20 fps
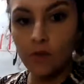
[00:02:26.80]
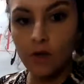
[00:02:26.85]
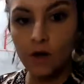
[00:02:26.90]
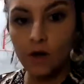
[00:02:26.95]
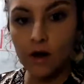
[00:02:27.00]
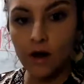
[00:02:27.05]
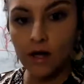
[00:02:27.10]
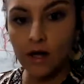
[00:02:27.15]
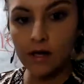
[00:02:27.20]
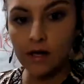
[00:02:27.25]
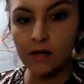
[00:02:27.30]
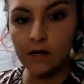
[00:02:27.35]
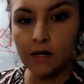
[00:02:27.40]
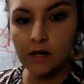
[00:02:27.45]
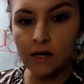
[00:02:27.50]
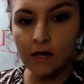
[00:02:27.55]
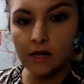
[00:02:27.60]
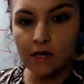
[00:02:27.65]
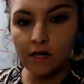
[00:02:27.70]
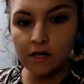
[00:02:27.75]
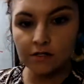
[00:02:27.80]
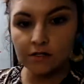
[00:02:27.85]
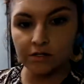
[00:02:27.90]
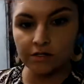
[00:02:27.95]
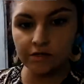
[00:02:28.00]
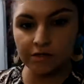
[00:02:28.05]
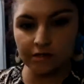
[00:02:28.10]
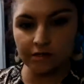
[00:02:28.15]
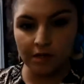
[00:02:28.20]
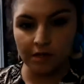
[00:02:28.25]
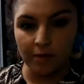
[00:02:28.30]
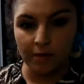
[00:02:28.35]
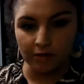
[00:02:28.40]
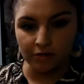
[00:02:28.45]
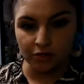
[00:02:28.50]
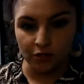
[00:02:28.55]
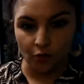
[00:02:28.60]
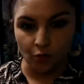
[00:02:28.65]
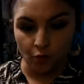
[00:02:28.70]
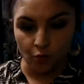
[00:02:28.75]
All right. So this is
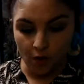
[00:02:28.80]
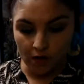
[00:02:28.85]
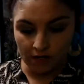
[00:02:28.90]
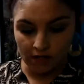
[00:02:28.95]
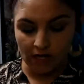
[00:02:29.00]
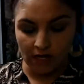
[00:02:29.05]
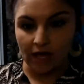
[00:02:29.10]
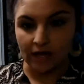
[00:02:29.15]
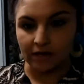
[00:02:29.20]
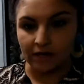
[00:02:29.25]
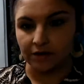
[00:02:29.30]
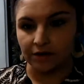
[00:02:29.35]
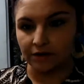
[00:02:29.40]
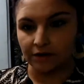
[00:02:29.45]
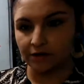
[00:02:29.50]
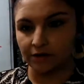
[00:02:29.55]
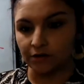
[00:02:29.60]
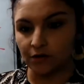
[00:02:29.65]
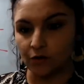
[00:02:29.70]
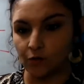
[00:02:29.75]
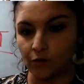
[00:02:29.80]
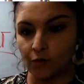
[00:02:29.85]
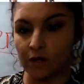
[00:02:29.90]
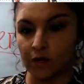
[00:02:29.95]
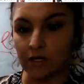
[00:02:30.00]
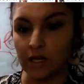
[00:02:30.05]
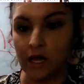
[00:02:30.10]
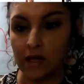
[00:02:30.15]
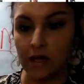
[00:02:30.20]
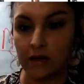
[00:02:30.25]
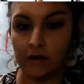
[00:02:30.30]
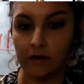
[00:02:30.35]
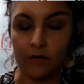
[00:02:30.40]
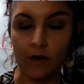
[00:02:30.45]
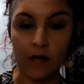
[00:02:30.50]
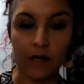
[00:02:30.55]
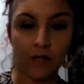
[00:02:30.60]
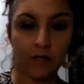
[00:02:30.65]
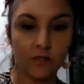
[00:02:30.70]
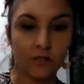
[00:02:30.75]
about your one-liner,
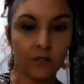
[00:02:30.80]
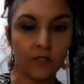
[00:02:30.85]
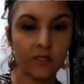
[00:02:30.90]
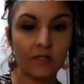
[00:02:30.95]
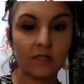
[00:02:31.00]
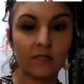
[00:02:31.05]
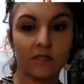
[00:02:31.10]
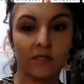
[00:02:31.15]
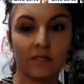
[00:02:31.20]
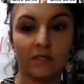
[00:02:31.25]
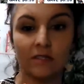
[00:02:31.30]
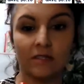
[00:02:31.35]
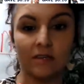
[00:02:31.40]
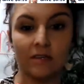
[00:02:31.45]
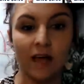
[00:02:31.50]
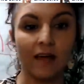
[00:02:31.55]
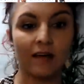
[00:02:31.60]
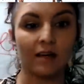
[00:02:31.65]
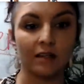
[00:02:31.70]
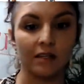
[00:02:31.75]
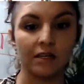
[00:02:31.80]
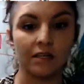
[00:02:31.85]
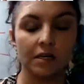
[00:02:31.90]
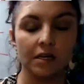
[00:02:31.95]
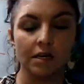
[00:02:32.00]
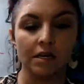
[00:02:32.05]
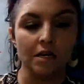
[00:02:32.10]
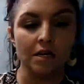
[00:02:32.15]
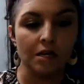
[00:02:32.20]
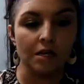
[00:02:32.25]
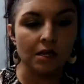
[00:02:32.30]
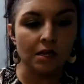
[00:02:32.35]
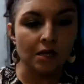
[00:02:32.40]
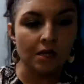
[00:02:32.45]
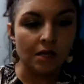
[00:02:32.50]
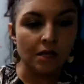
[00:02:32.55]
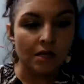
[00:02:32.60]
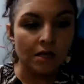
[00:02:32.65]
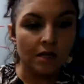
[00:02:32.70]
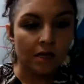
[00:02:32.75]
right? So this is exactly,
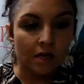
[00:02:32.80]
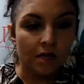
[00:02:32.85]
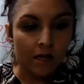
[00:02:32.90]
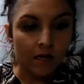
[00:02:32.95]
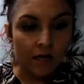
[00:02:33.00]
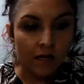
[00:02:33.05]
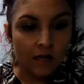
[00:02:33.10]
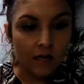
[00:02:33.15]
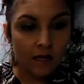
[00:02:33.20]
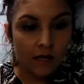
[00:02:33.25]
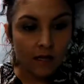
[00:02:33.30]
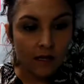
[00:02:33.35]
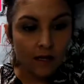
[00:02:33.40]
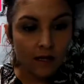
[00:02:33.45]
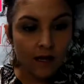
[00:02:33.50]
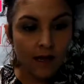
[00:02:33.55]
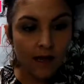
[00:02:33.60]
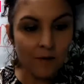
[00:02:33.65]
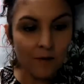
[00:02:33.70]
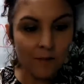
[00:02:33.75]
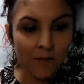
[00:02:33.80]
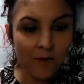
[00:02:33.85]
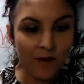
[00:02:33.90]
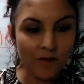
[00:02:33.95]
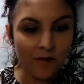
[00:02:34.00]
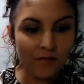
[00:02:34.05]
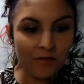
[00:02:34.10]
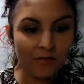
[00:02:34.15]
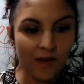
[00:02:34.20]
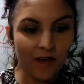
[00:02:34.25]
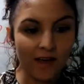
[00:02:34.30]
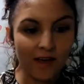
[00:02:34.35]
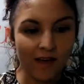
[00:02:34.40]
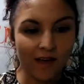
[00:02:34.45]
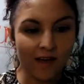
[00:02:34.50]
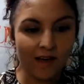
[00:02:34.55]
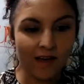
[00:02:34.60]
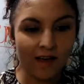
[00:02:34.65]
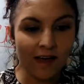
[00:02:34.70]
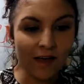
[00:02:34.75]
hey,
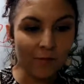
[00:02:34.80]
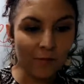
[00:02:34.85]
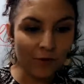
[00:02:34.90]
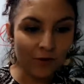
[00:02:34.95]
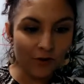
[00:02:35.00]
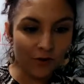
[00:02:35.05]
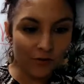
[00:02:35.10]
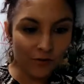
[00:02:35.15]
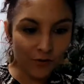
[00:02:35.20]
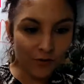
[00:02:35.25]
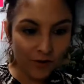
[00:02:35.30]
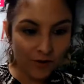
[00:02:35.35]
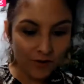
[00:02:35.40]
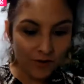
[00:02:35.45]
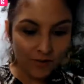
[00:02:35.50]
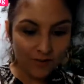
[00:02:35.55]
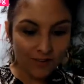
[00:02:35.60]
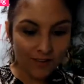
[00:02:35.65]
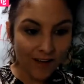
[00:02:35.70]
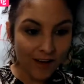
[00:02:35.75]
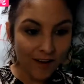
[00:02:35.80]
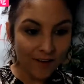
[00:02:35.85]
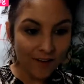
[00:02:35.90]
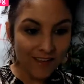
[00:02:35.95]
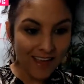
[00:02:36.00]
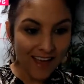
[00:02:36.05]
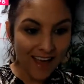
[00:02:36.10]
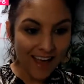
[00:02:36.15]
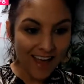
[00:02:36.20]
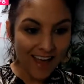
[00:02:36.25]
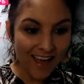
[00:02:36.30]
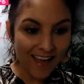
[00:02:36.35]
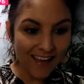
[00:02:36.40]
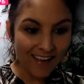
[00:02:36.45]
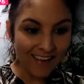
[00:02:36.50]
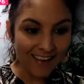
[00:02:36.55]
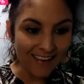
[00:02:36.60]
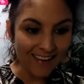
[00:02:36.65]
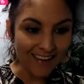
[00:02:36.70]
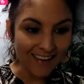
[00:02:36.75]
Martha. Hey, beautiful. Oh,
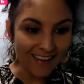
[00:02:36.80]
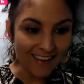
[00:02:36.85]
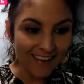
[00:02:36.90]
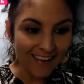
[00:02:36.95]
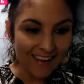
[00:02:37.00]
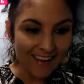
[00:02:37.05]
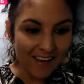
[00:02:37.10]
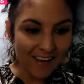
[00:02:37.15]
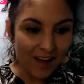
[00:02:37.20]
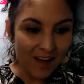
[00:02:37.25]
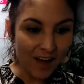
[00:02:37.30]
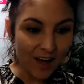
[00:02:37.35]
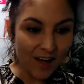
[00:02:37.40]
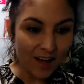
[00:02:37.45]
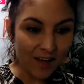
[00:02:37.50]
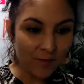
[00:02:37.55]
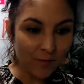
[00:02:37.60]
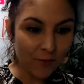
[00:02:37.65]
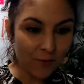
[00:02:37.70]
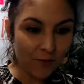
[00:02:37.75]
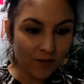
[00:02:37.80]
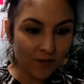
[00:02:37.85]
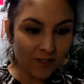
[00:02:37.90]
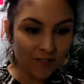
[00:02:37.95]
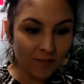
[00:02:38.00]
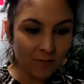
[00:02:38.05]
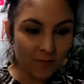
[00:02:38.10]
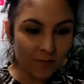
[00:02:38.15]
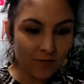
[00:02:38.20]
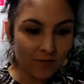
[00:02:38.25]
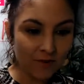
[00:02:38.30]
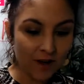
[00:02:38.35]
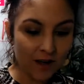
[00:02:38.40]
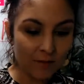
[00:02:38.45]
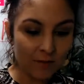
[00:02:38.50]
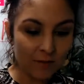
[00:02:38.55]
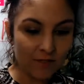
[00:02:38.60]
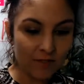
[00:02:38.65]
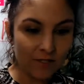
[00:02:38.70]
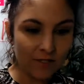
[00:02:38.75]
yay. I am going to
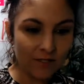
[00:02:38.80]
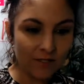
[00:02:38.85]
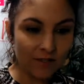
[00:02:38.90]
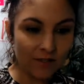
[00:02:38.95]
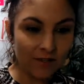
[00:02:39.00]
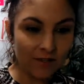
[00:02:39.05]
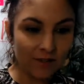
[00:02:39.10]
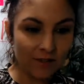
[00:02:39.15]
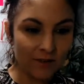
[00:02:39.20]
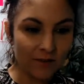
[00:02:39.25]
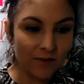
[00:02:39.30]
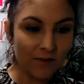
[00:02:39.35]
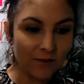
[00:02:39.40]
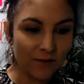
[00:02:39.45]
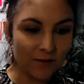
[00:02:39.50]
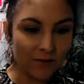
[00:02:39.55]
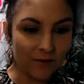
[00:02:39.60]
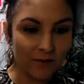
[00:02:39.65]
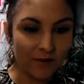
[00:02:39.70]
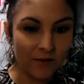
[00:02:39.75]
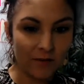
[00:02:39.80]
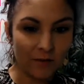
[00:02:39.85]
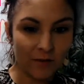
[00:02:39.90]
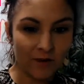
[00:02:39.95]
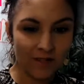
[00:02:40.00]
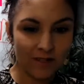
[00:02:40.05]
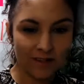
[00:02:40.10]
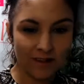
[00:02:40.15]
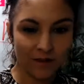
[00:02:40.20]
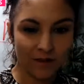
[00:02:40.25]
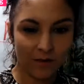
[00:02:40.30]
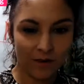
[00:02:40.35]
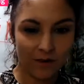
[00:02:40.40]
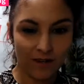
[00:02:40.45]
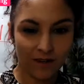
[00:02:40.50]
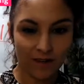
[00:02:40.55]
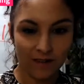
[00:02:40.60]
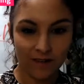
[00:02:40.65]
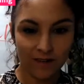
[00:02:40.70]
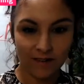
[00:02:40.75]
subscribe to you. What's
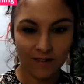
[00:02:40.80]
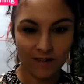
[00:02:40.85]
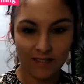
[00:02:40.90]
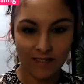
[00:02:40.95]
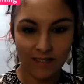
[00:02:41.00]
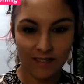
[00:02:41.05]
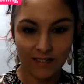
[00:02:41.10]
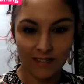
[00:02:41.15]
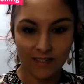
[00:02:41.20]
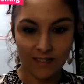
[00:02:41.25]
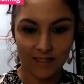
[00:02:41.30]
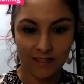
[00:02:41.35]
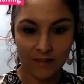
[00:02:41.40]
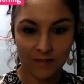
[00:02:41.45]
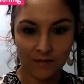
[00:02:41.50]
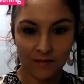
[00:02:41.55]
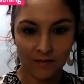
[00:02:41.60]
going on?